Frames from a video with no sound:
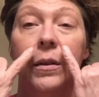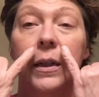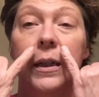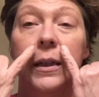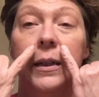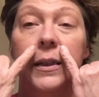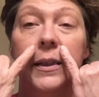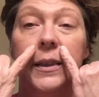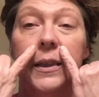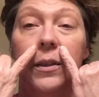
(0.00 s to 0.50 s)

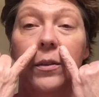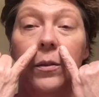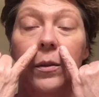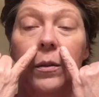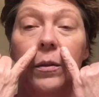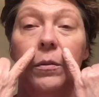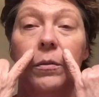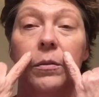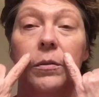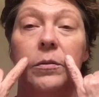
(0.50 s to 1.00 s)
these
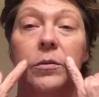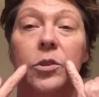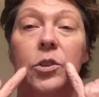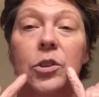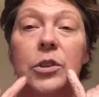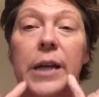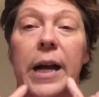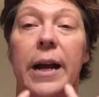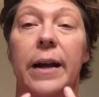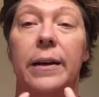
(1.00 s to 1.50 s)
little
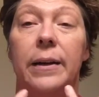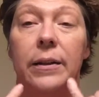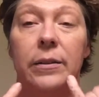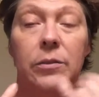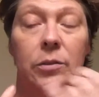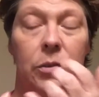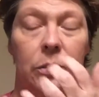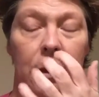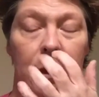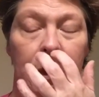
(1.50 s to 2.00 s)

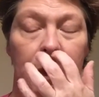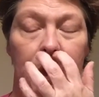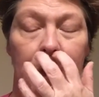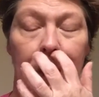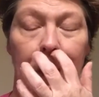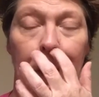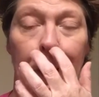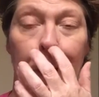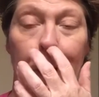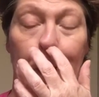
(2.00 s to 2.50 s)
shadows right
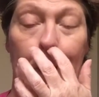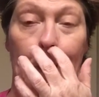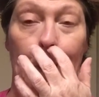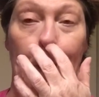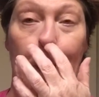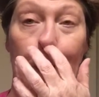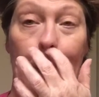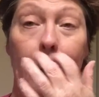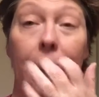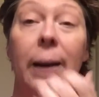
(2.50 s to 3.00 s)
here
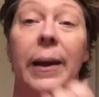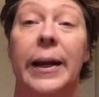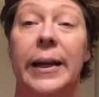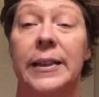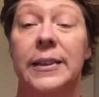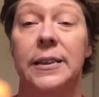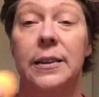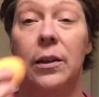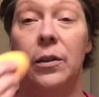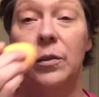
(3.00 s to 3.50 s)
are
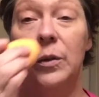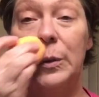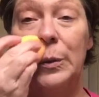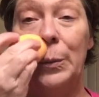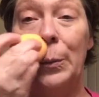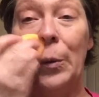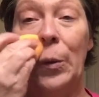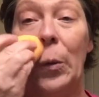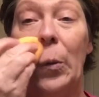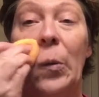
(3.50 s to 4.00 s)
less
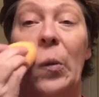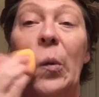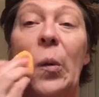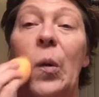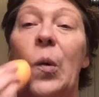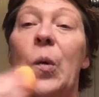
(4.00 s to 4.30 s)
noticeable.